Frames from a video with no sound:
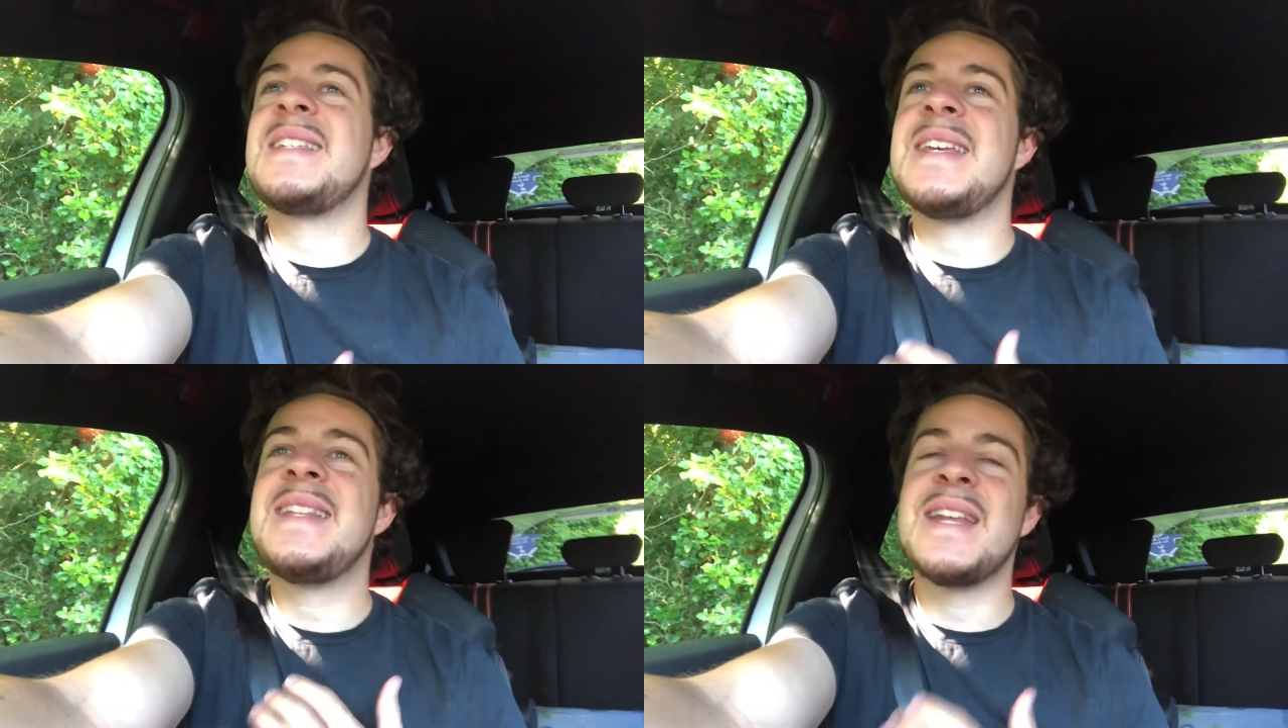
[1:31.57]

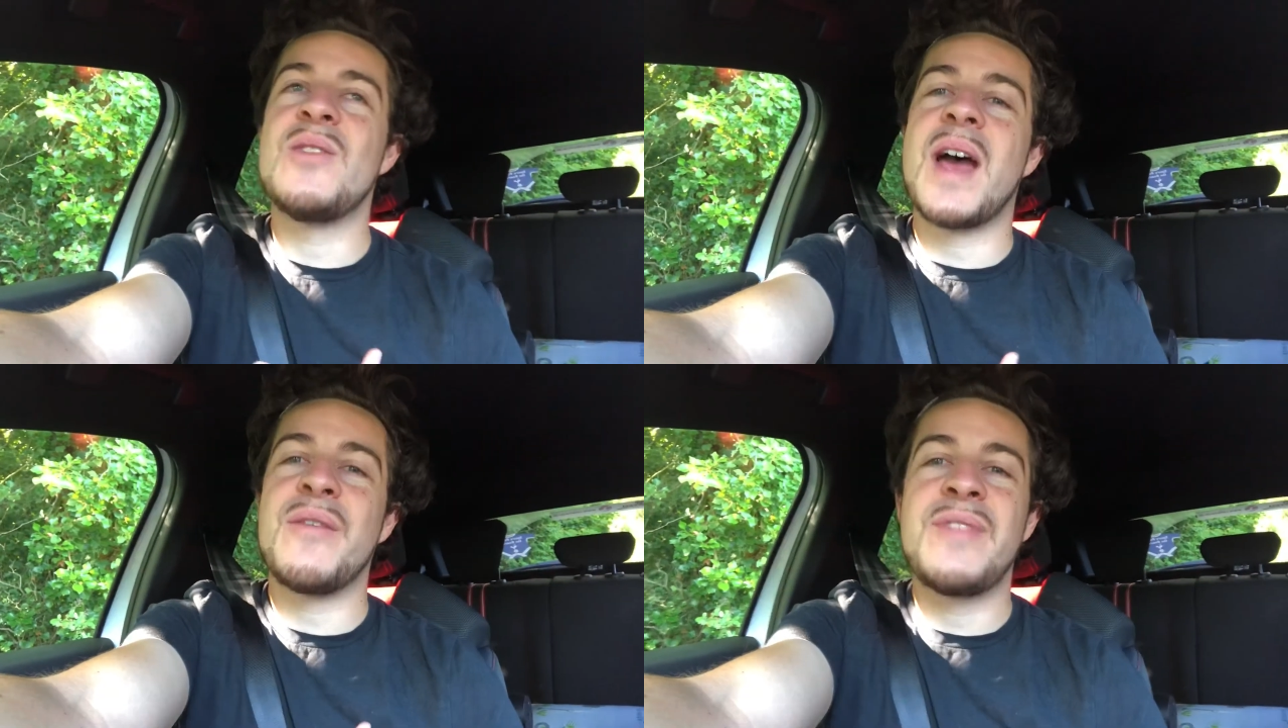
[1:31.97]
he did
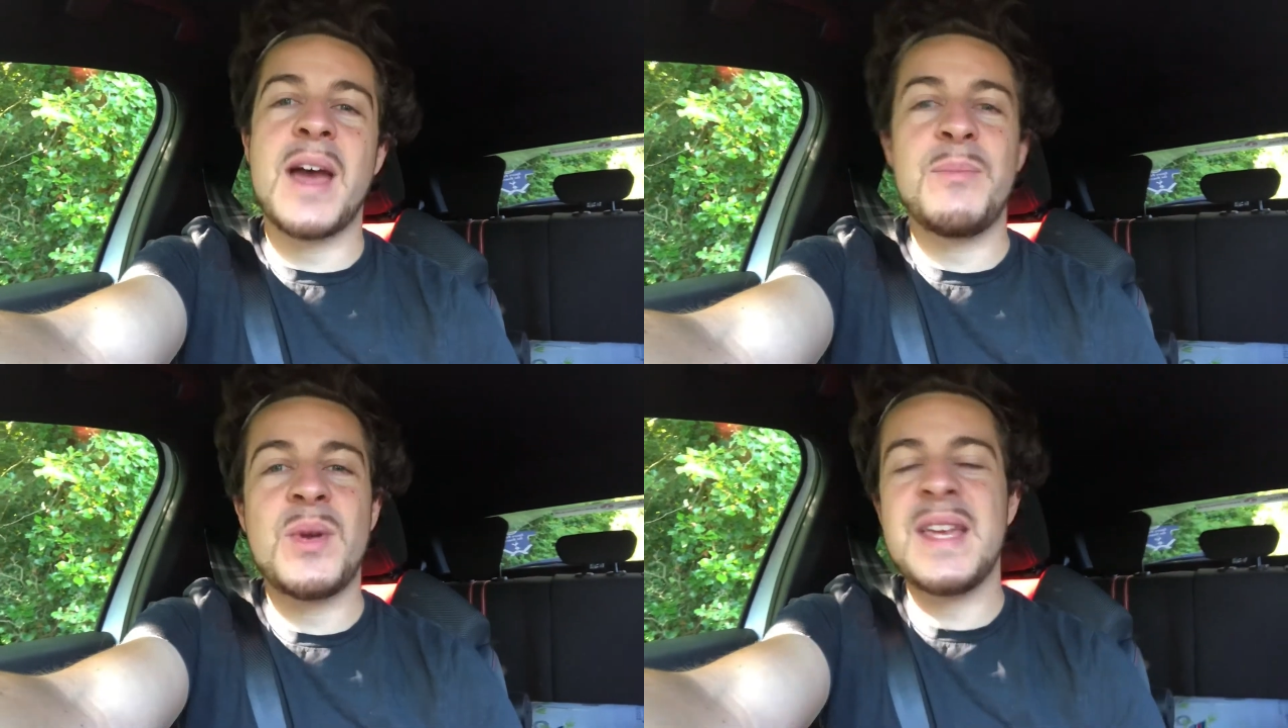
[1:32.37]
not have
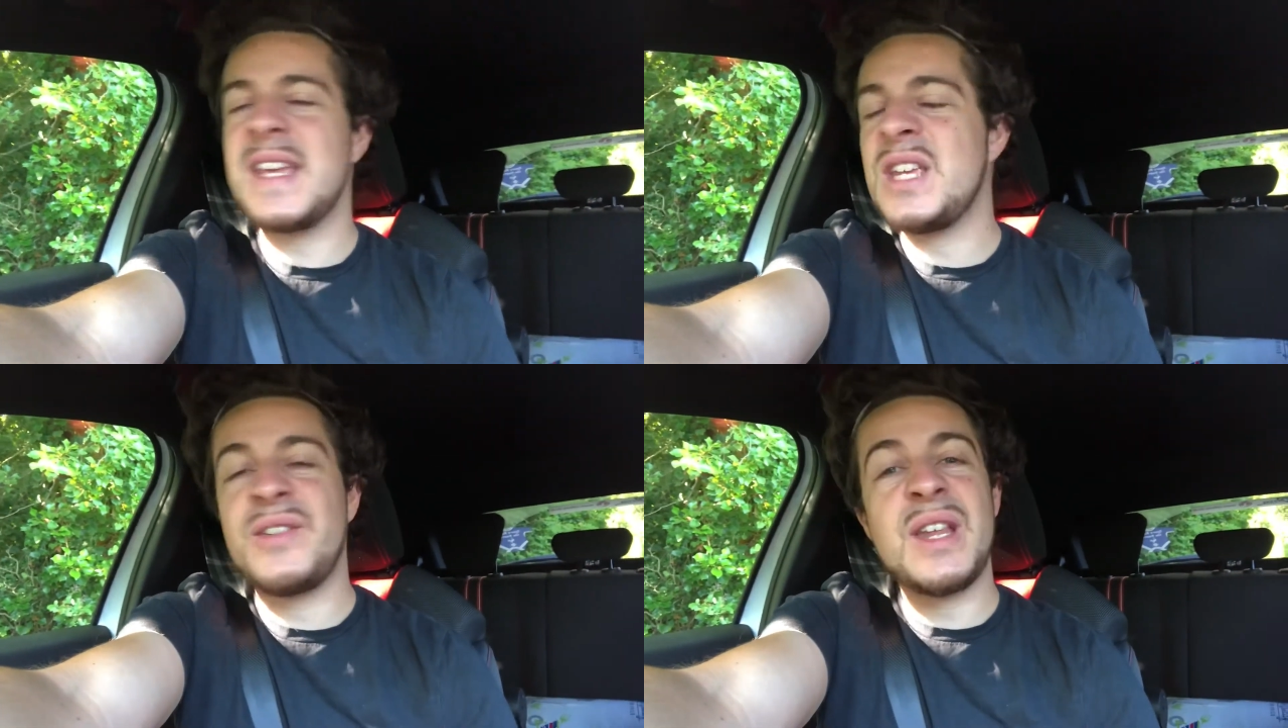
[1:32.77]
that, but
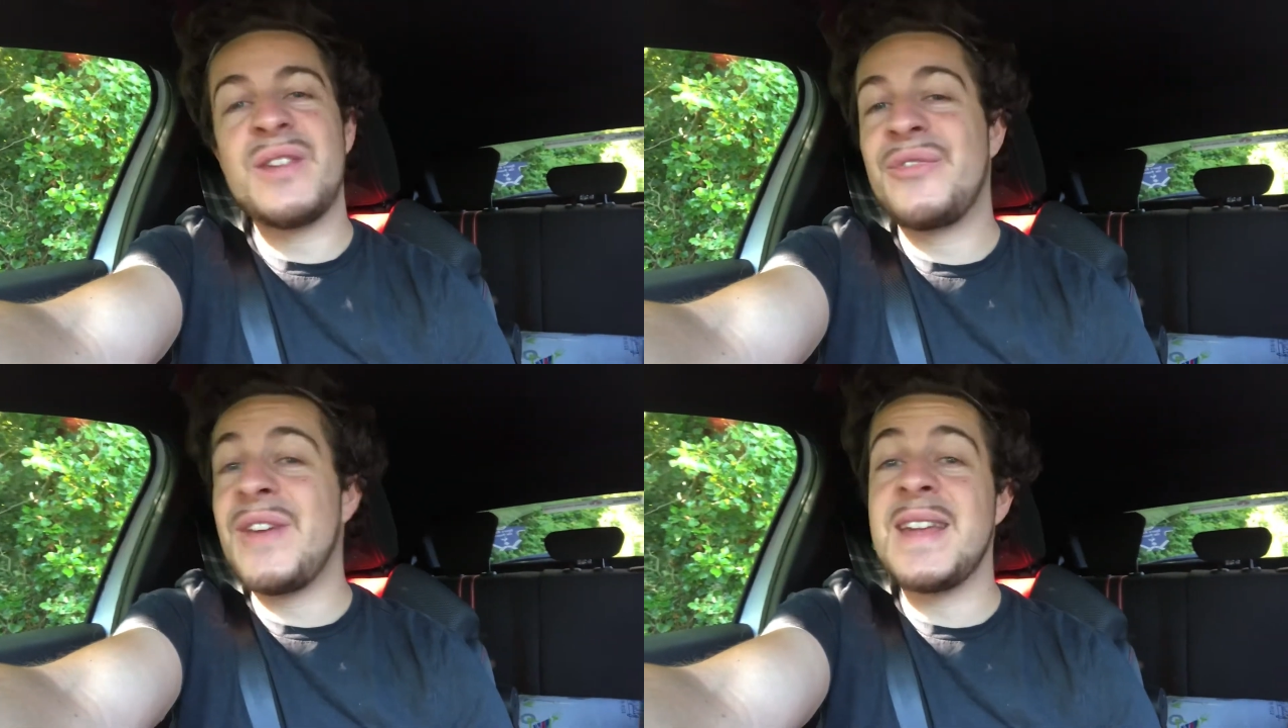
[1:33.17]
his
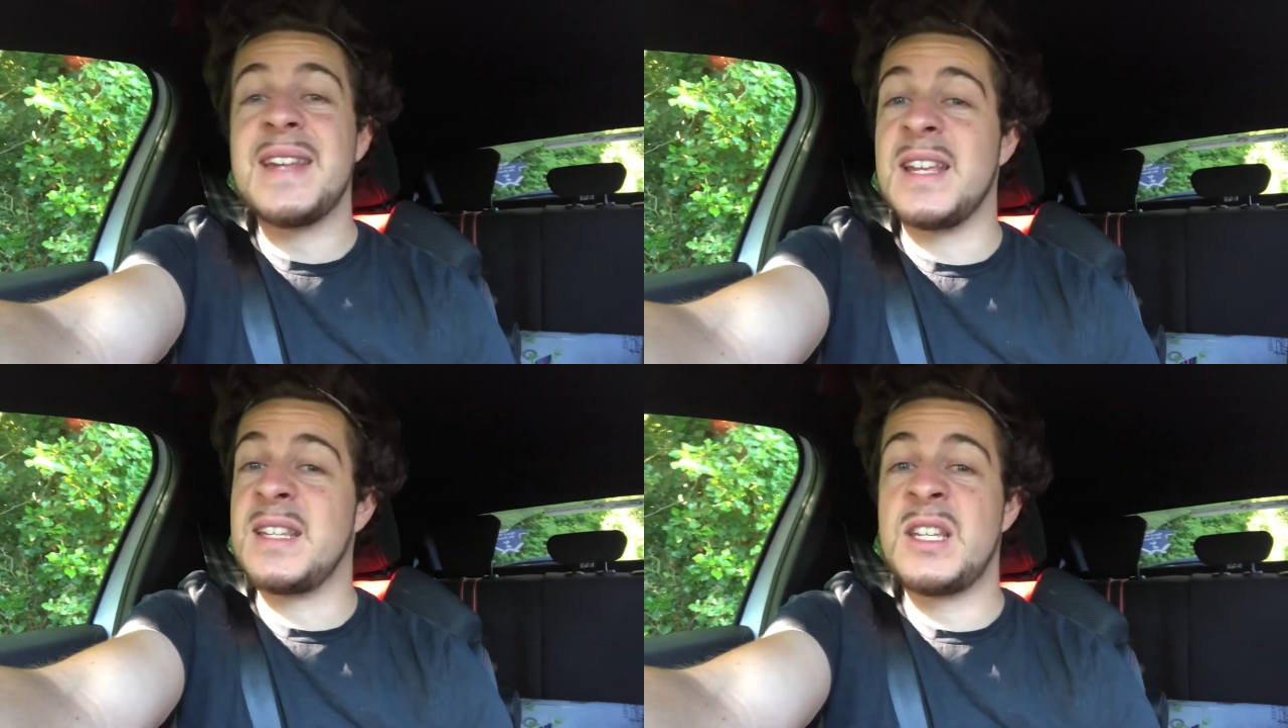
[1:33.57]

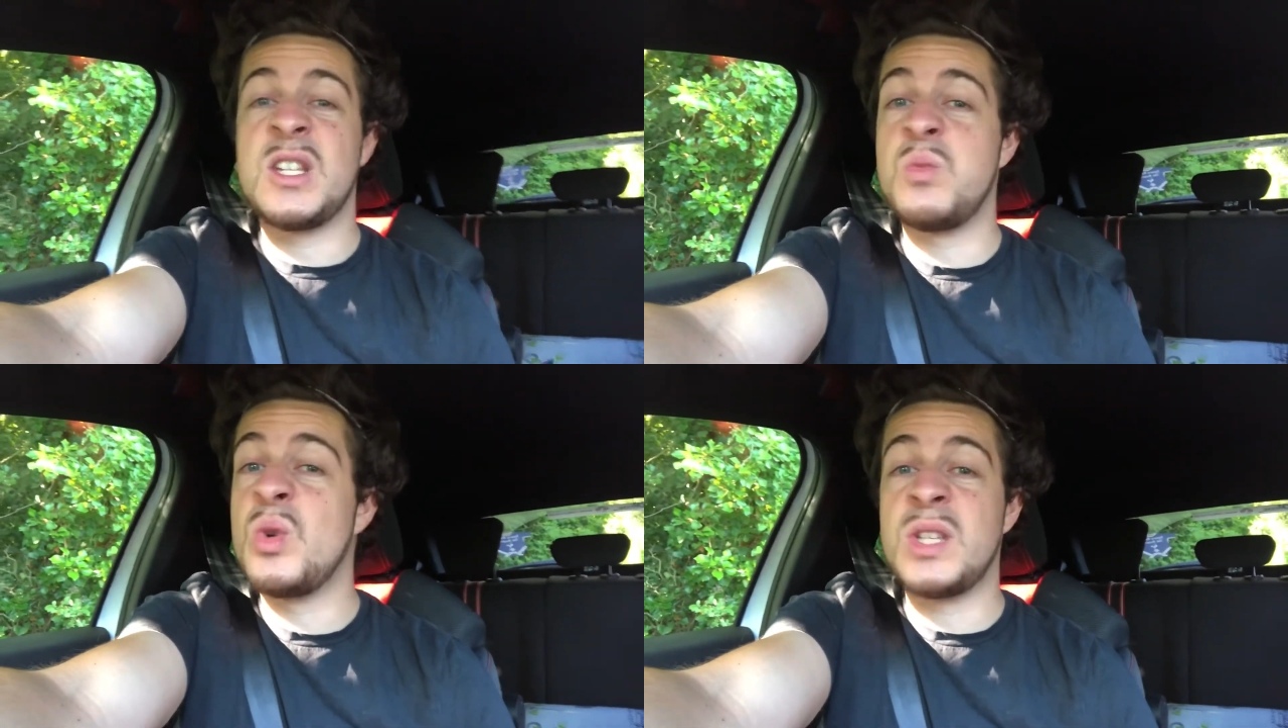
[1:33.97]
fitness
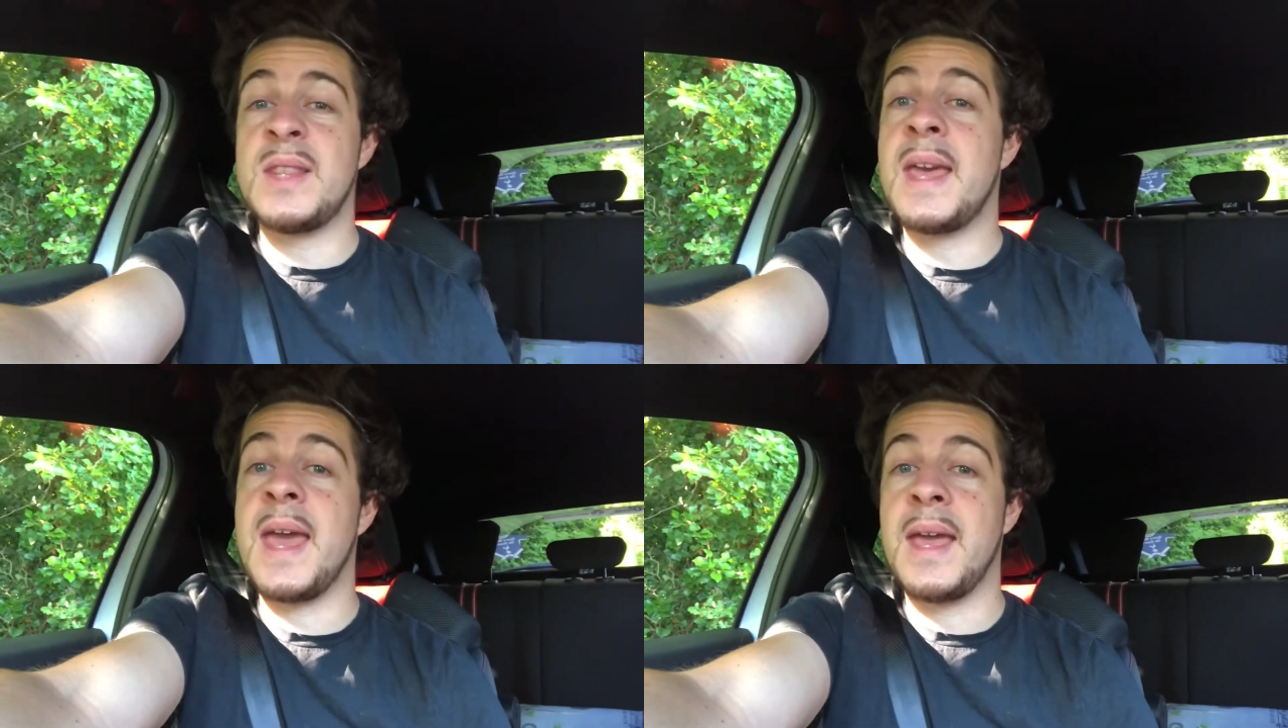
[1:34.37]
just wasn't
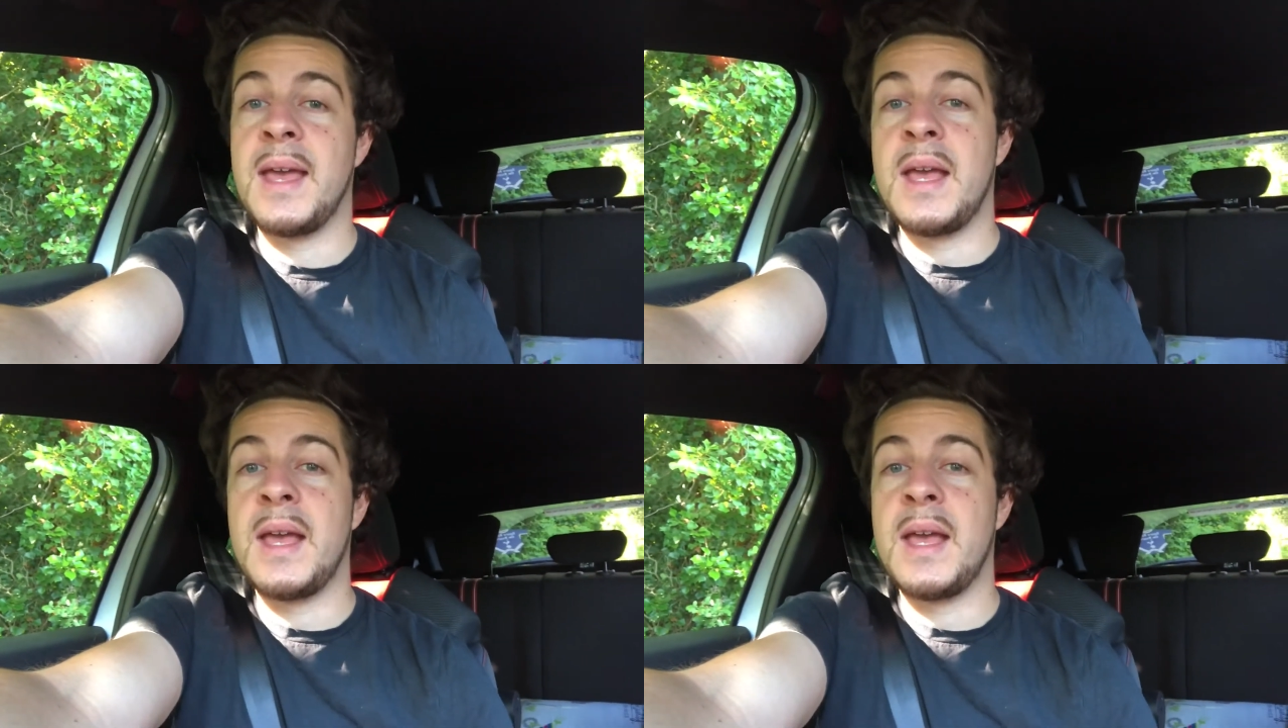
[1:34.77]
there.